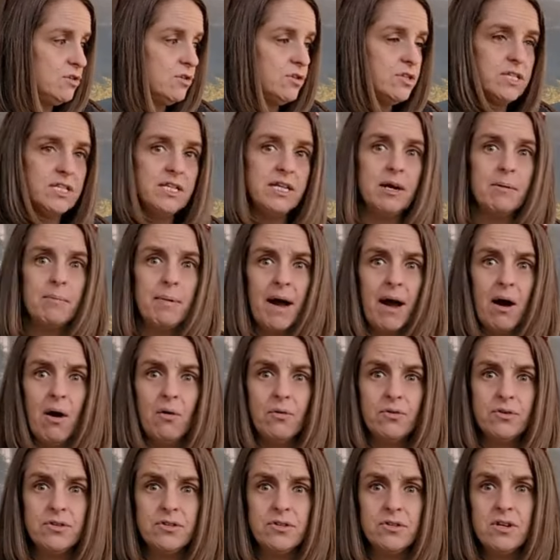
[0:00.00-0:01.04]
you'll see
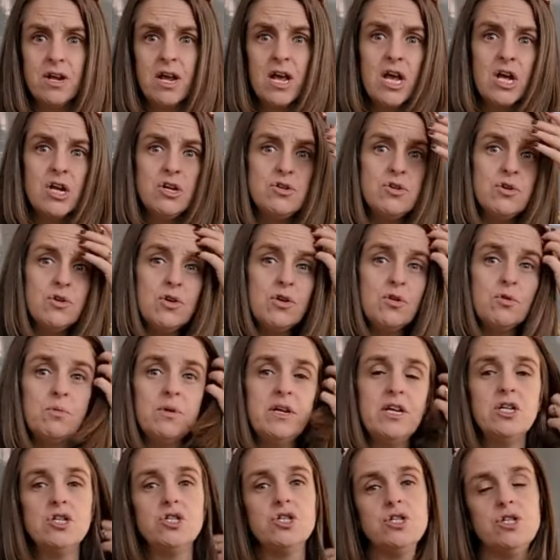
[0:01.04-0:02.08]
about 2 to
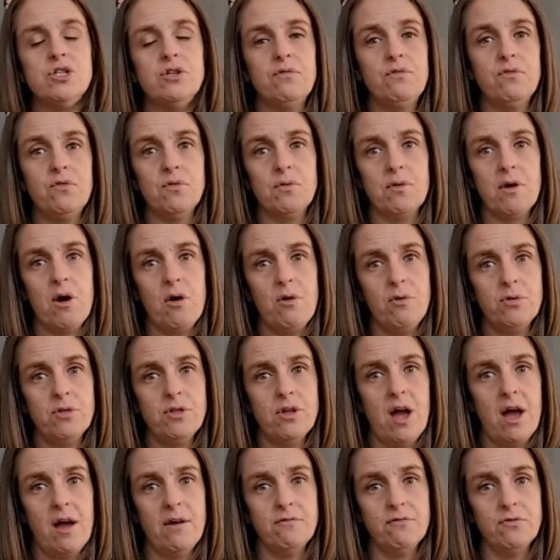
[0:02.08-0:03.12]
3 inches of growth
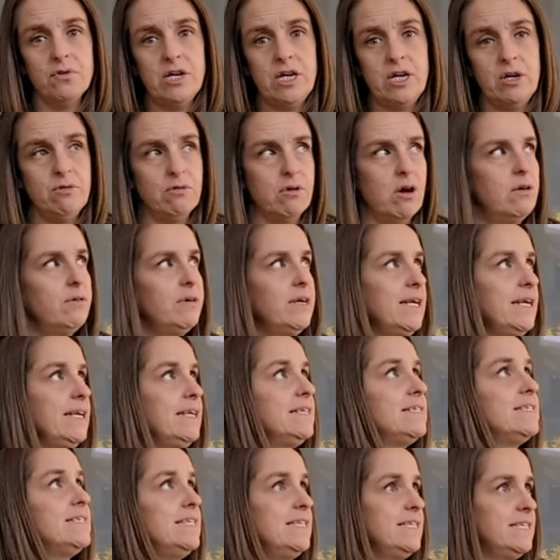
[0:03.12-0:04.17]
every growing
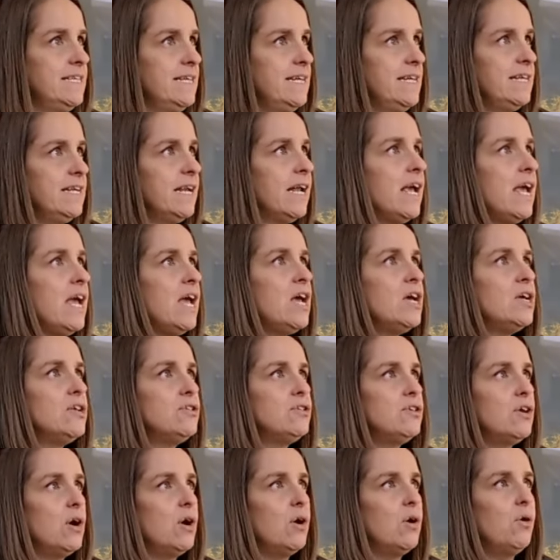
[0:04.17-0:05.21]
season.
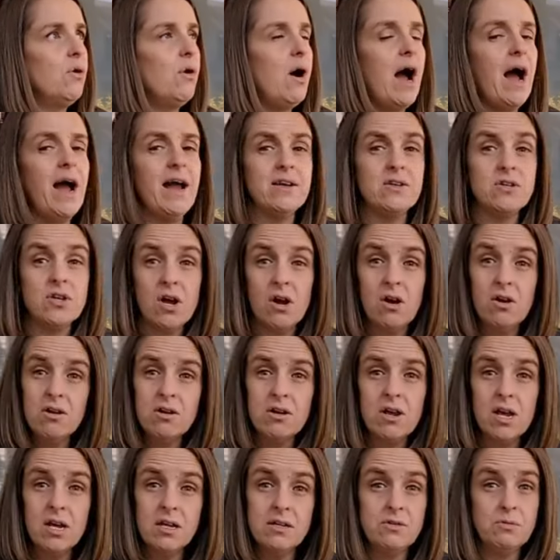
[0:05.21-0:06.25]
So I
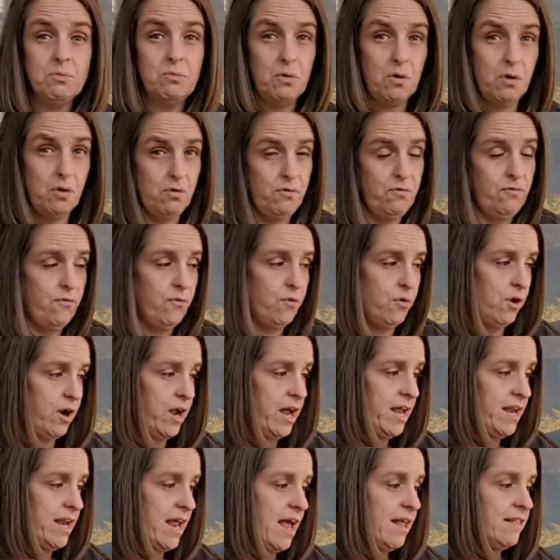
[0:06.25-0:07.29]
took his word for
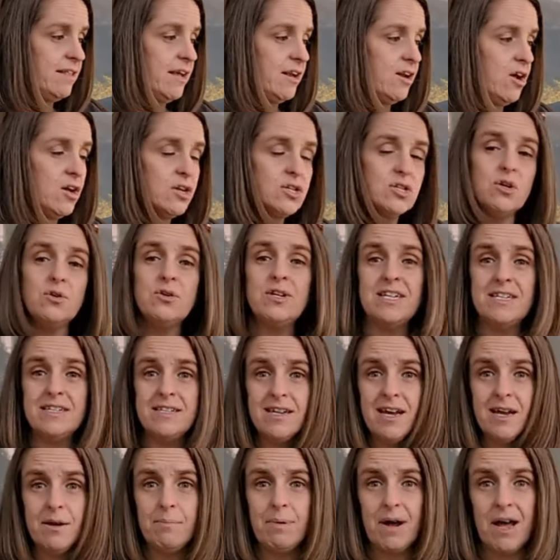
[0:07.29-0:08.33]
it. And then also he
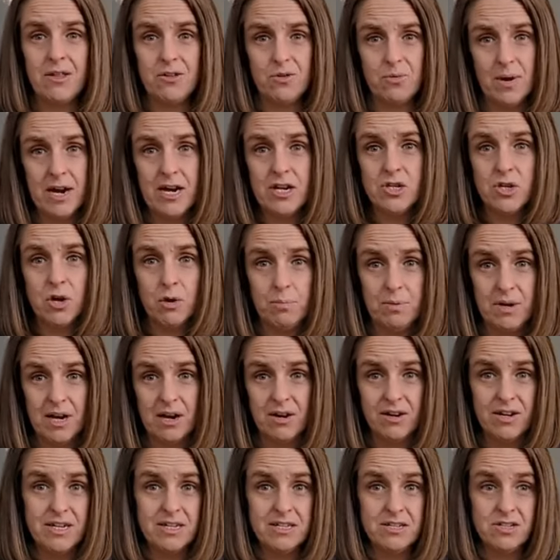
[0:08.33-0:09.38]
said, by the way,
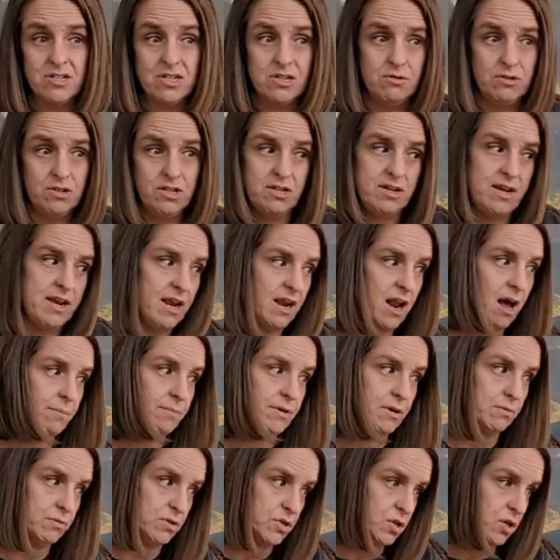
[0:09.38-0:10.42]
topiaries cannot
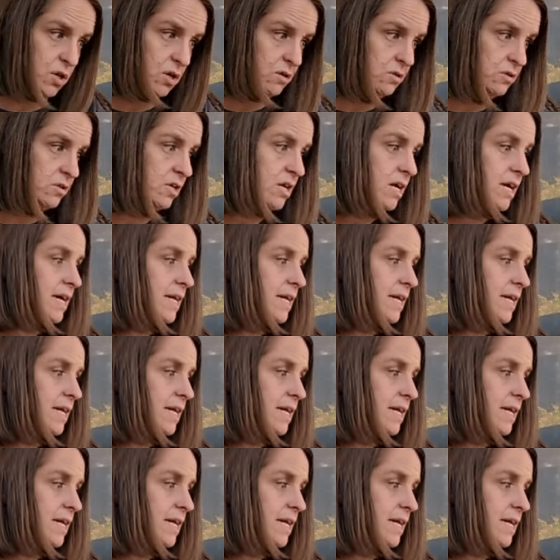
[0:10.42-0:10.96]
be returned.